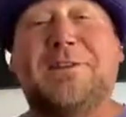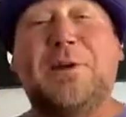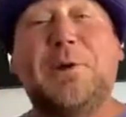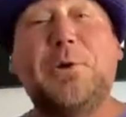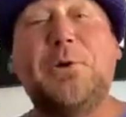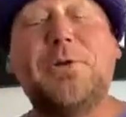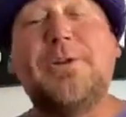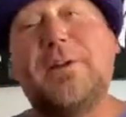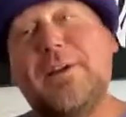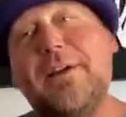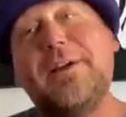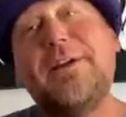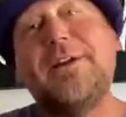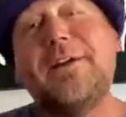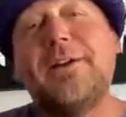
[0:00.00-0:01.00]
suit
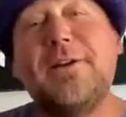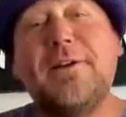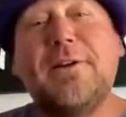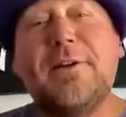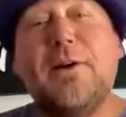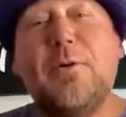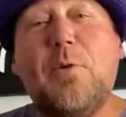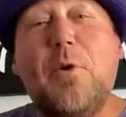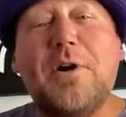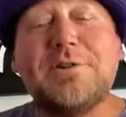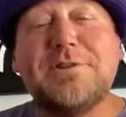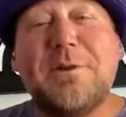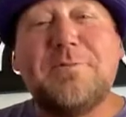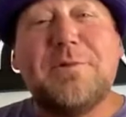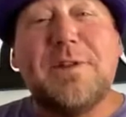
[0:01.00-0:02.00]
and walks
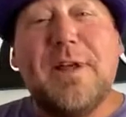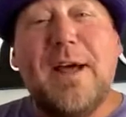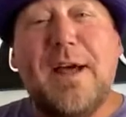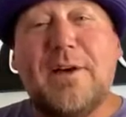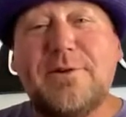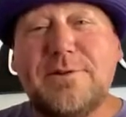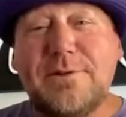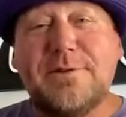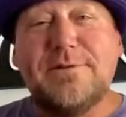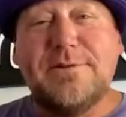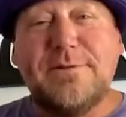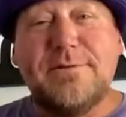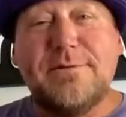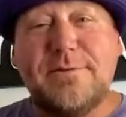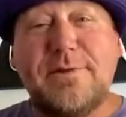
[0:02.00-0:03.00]
up to the house.
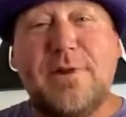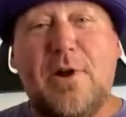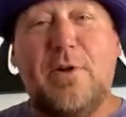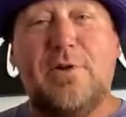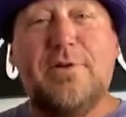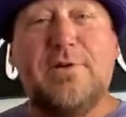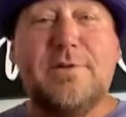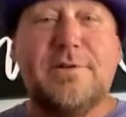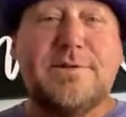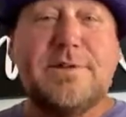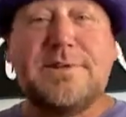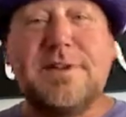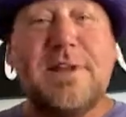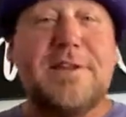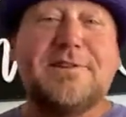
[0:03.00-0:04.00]
You know, because he's
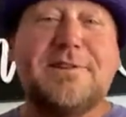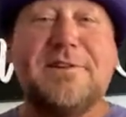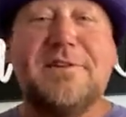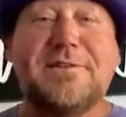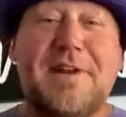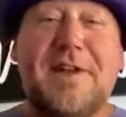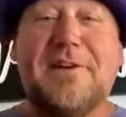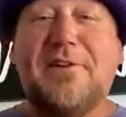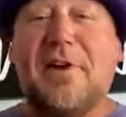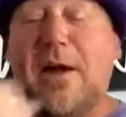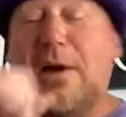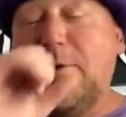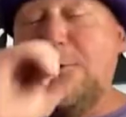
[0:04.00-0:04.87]
think he's going to take her out